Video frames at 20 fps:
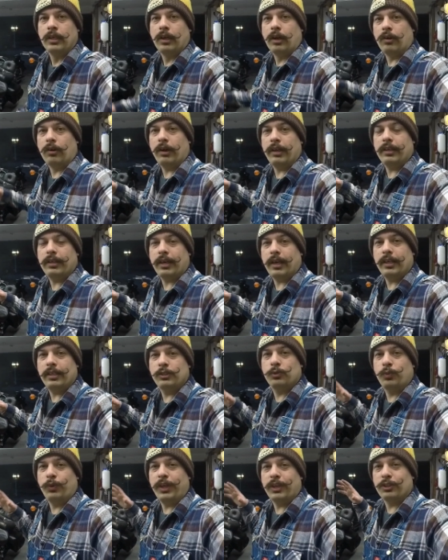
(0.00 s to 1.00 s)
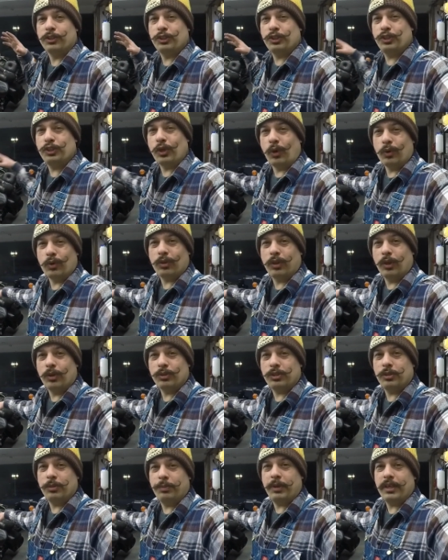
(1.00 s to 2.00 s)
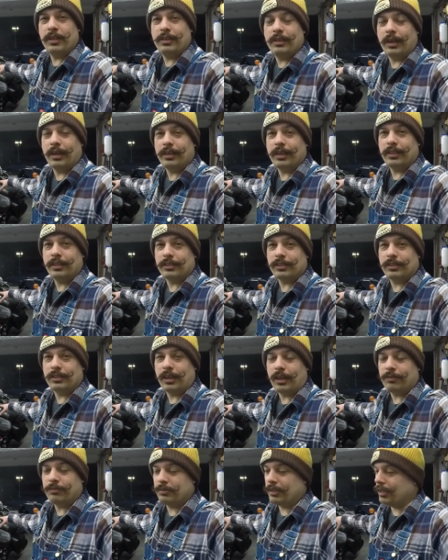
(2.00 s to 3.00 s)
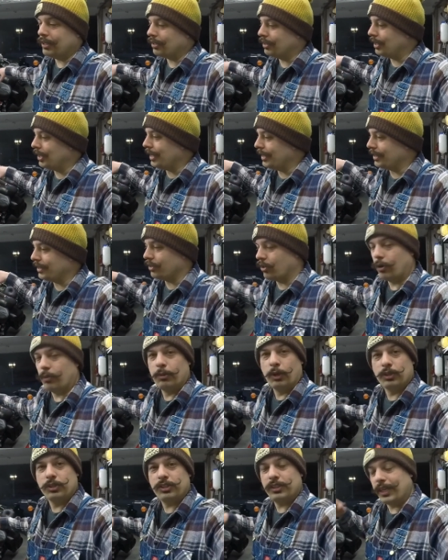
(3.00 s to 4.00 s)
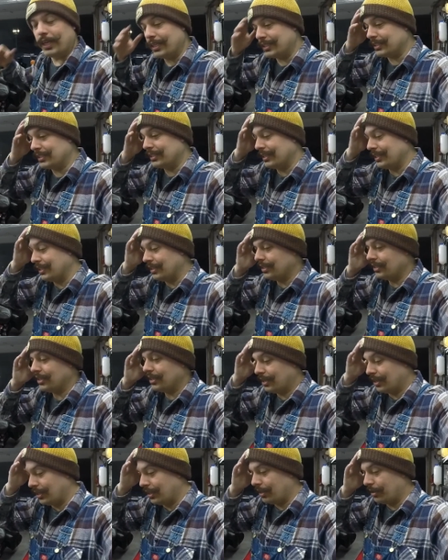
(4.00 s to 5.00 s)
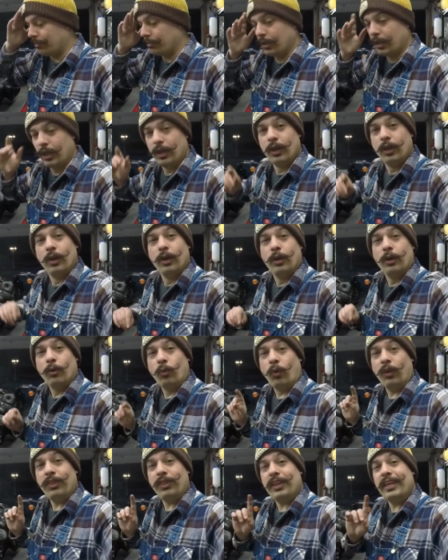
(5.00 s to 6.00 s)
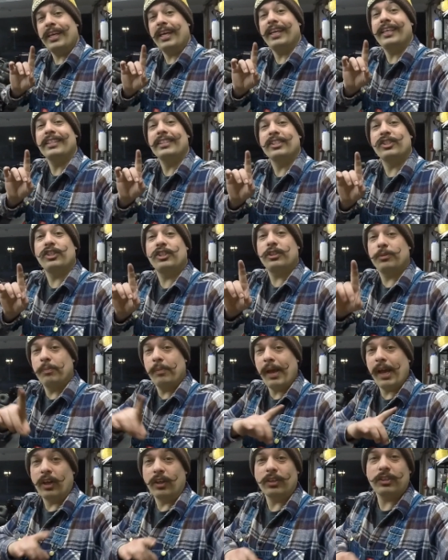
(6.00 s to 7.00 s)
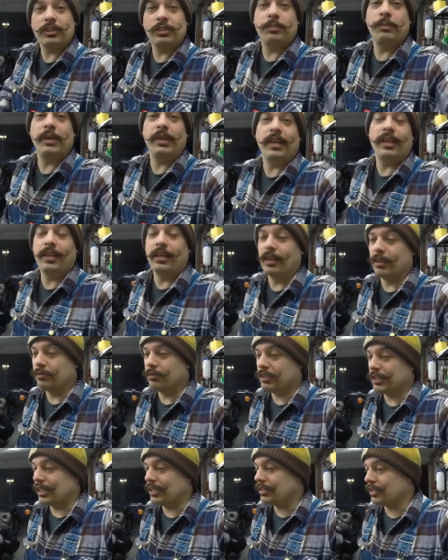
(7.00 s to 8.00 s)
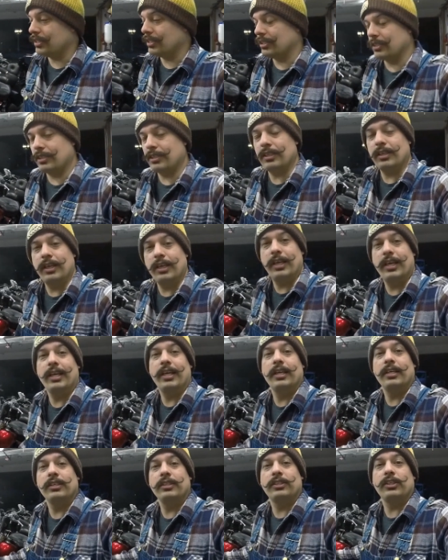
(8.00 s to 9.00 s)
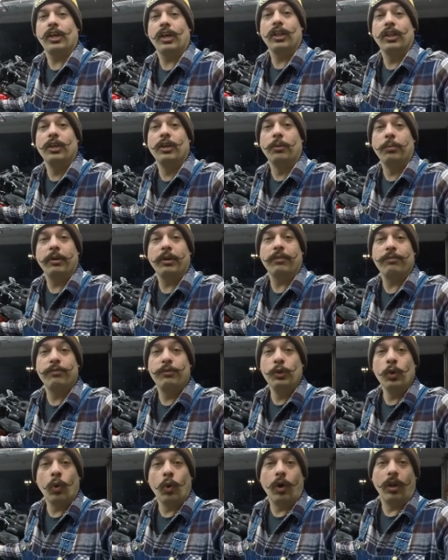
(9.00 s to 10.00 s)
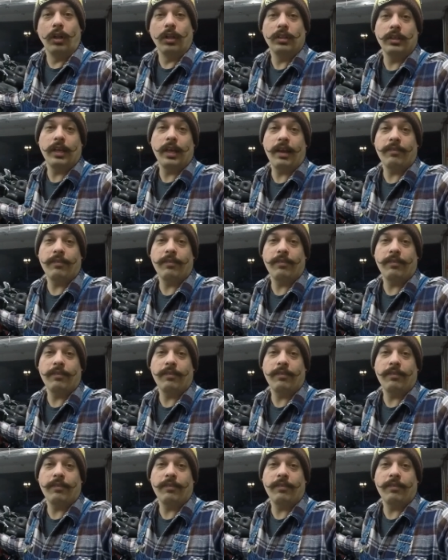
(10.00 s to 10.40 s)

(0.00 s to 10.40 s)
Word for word: All right, guys, we are so close to being done on the Softail, I can almost taste it. Um, one thing I can smell, speaking of senses, is a little bit of fuel.